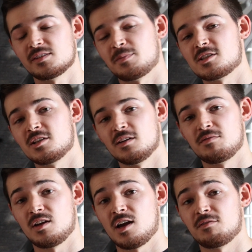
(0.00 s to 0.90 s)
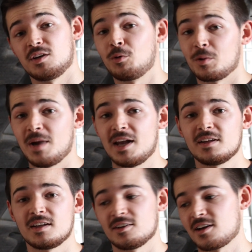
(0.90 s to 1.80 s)
Especially if you have an
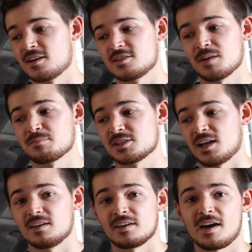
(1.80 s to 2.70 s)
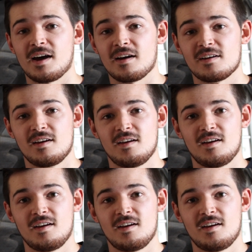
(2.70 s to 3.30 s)
automatic and you can't jump start the car